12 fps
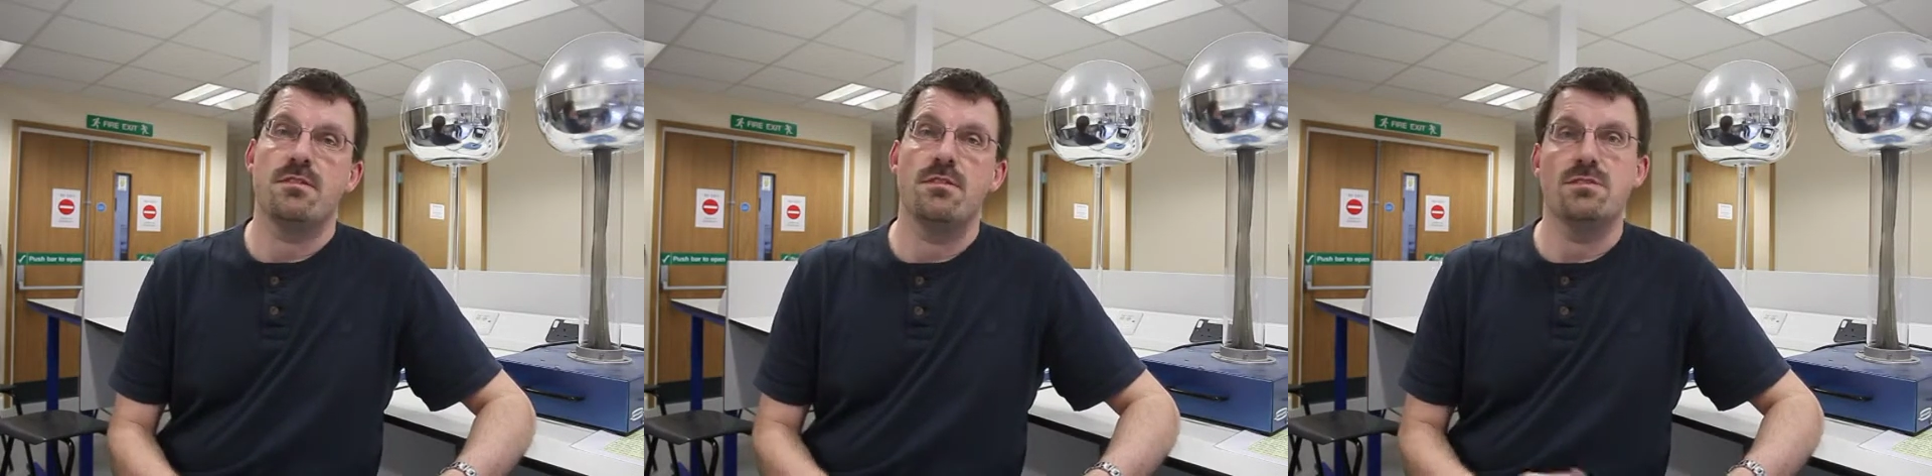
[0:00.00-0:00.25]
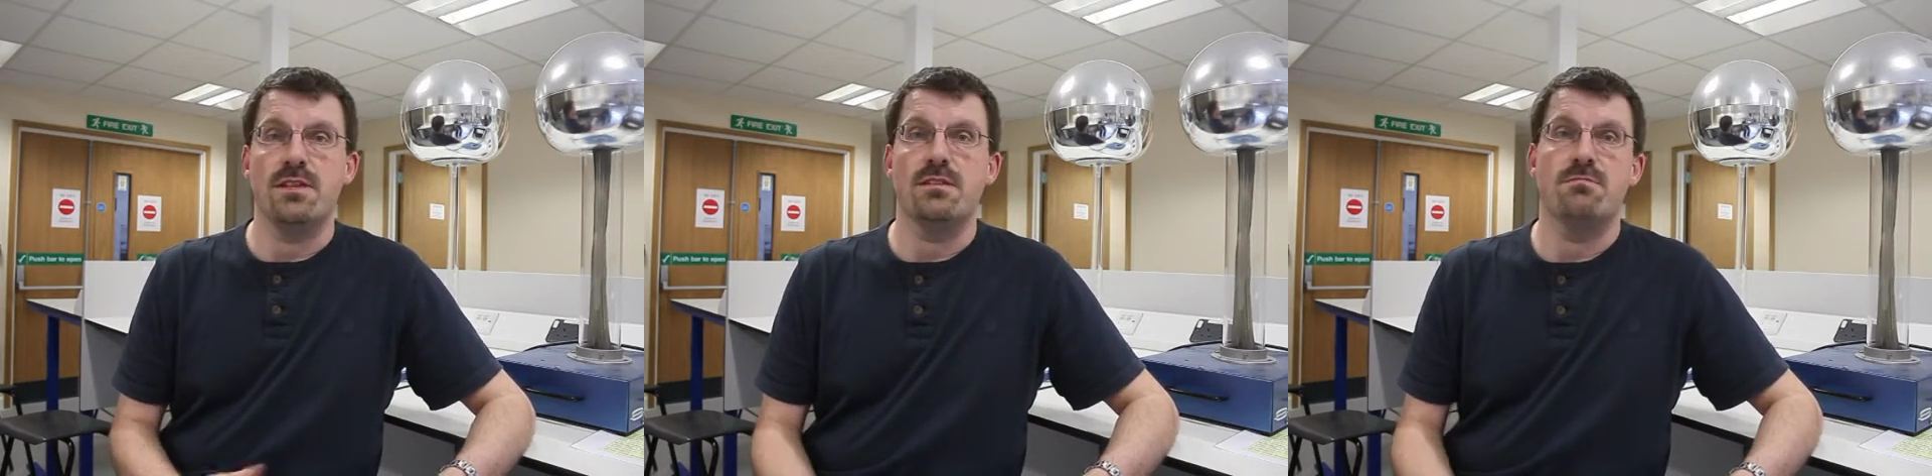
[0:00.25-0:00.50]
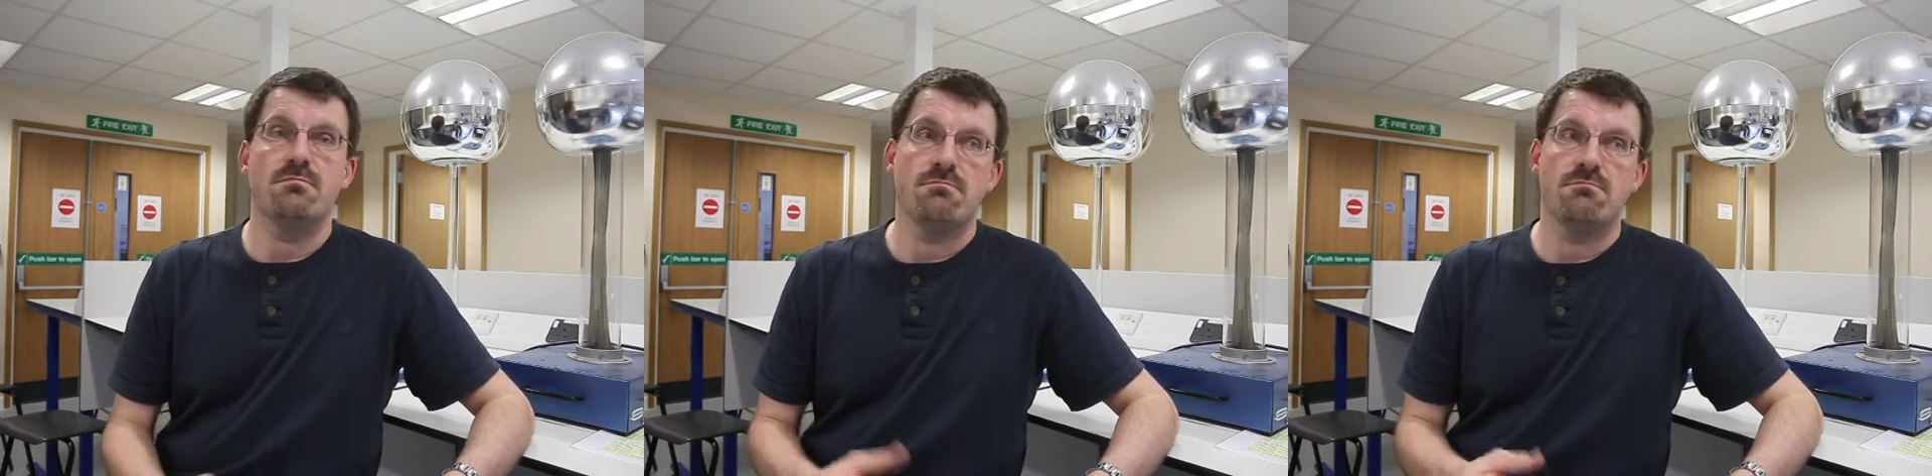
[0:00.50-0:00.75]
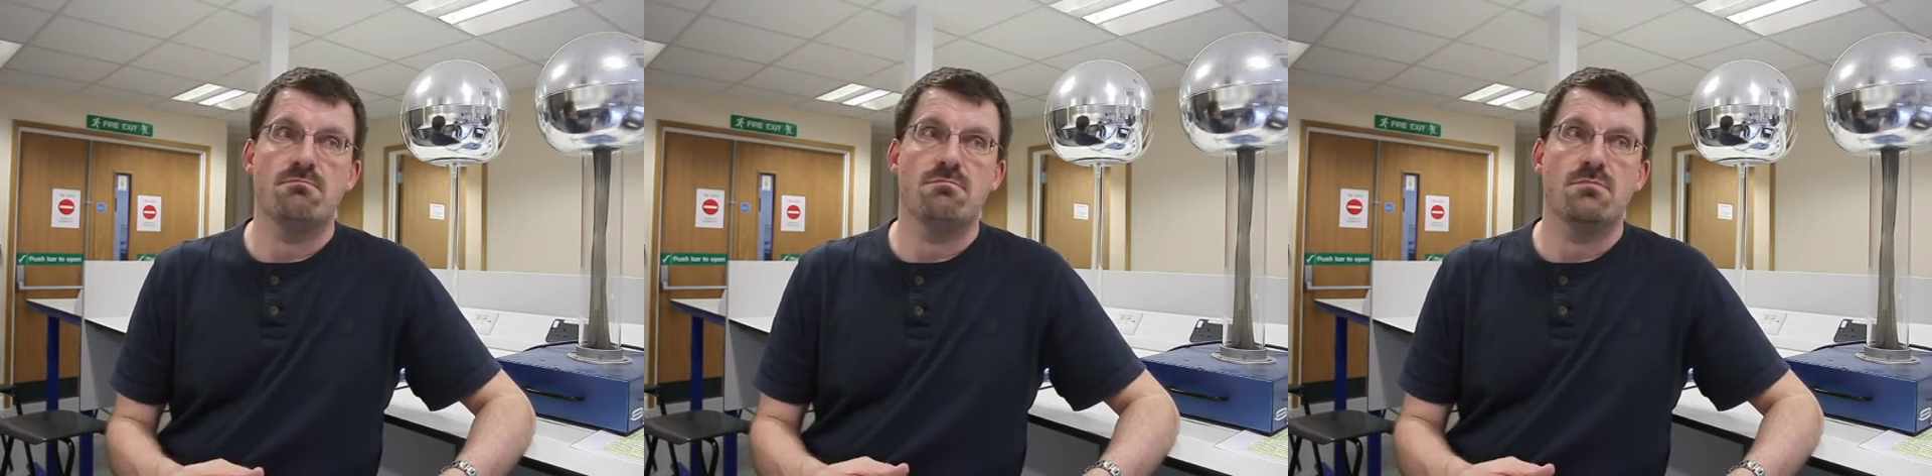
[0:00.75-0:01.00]
Usually,
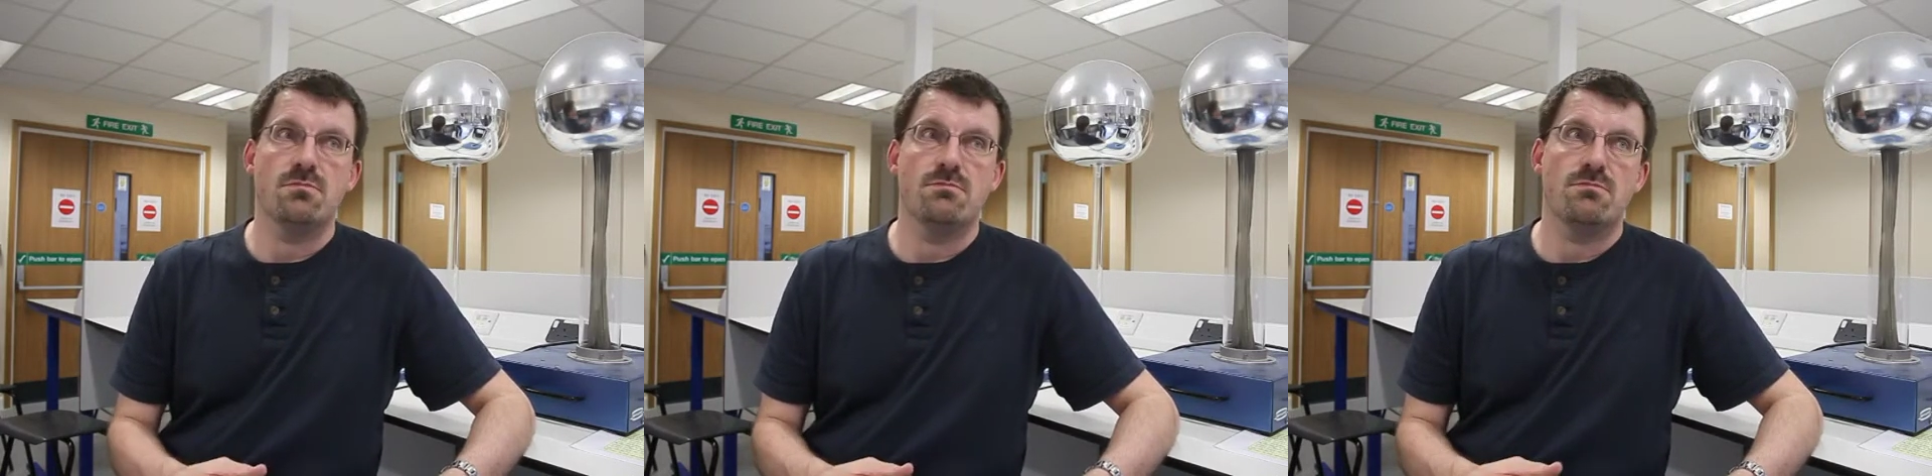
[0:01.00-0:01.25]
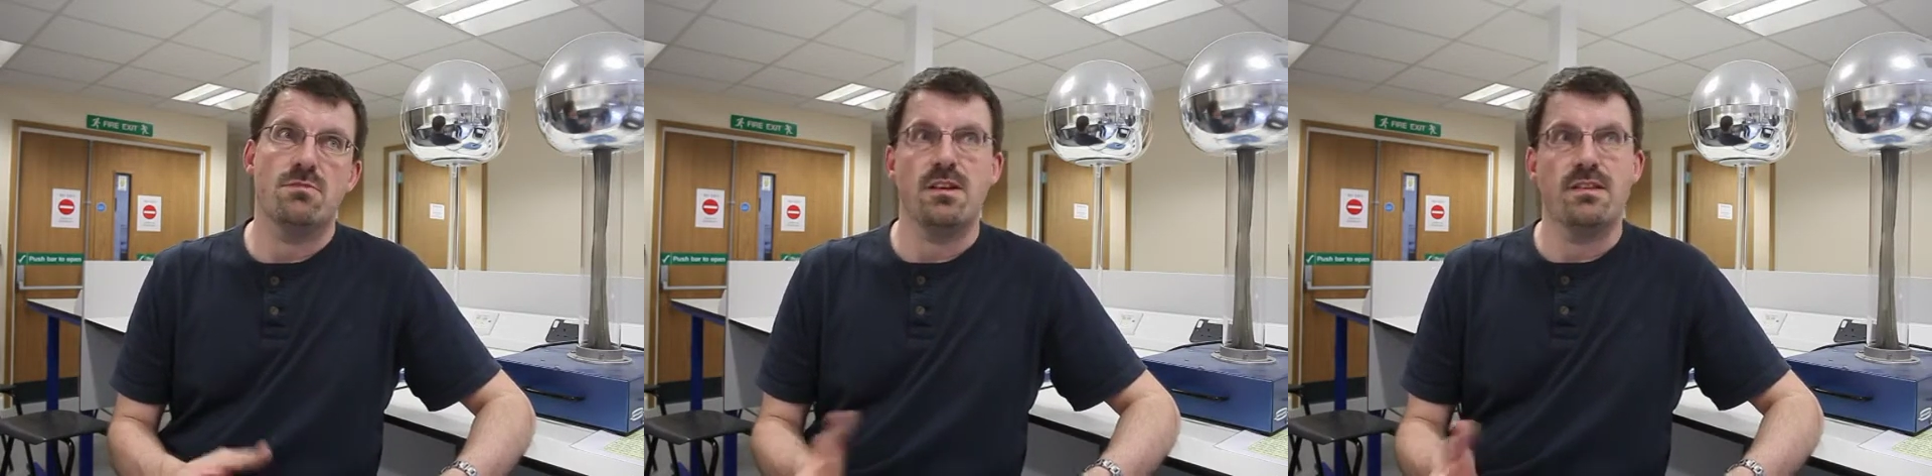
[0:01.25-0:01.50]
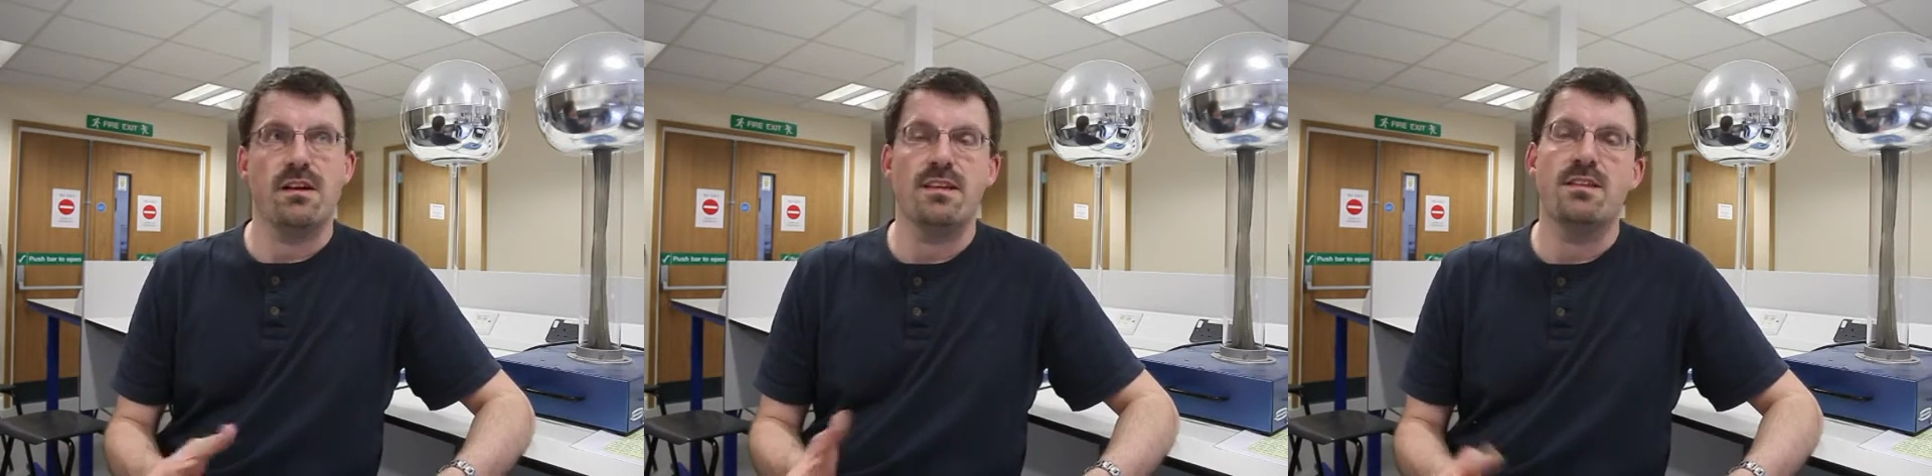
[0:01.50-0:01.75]
I tend